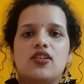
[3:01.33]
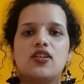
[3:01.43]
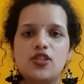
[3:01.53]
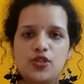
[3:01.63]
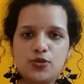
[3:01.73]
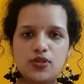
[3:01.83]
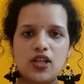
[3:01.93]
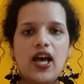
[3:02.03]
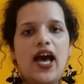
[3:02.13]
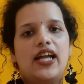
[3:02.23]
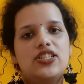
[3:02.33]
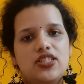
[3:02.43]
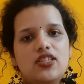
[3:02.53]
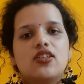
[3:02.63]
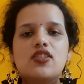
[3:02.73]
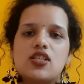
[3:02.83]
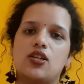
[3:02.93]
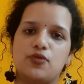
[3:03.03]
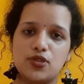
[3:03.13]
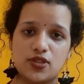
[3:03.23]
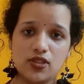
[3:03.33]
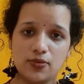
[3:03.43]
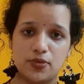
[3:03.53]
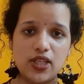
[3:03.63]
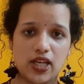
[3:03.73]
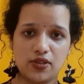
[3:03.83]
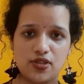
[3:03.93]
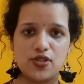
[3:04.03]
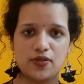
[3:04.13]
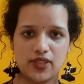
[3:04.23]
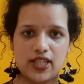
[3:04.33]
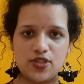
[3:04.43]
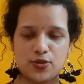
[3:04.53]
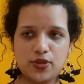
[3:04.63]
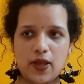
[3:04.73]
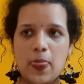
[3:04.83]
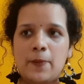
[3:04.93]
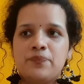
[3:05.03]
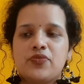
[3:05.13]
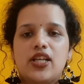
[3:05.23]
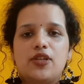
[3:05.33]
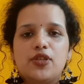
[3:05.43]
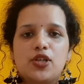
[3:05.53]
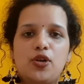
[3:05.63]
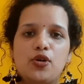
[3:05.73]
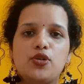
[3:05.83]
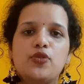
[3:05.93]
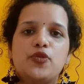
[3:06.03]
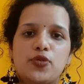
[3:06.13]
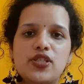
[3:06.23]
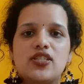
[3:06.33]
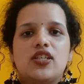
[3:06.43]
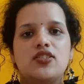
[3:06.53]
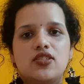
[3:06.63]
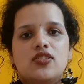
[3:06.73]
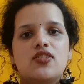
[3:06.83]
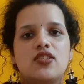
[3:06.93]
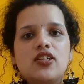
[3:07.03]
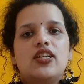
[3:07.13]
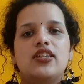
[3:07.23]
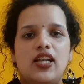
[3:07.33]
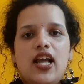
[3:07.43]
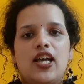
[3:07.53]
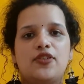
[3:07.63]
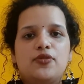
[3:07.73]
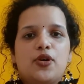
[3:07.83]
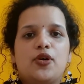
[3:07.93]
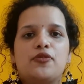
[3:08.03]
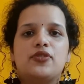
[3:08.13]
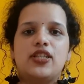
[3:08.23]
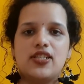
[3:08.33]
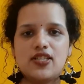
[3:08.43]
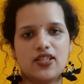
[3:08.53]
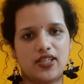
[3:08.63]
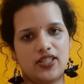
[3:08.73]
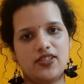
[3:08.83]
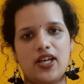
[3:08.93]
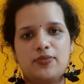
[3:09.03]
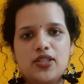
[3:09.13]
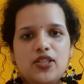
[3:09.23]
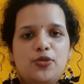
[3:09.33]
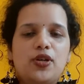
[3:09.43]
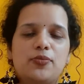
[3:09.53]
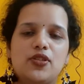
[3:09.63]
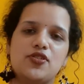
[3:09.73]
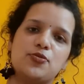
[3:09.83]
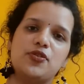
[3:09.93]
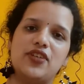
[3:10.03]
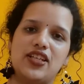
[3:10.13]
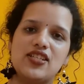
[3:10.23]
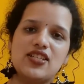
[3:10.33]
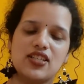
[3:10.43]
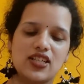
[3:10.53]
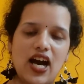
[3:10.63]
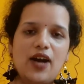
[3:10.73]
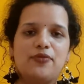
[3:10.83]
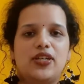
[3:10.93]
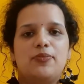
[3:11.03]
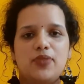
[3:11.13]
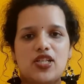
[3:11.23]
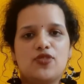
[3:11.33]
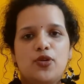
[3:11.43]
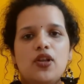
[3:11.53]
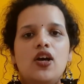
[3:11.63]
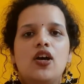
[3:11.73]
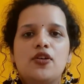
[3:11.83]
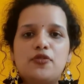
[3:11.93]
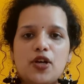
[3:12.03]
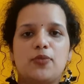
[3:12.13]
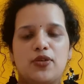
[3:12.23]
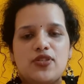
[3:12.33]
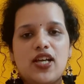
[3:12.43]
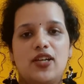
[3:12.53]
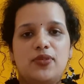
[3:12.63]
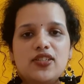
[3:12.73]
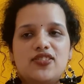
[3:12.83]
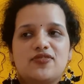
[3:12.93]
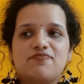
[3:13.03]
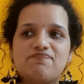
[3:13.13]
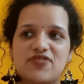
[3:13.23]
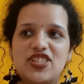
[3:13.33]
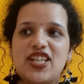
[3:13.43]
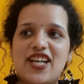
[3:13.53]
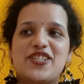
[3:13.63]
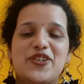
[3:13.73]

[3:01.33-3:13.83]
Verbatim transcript: her youth, and she herself was the protagonist of that story. There were a lot of twists and turns in the life of this great grandmother who appears to be very calm, very peaceful from outside, but she has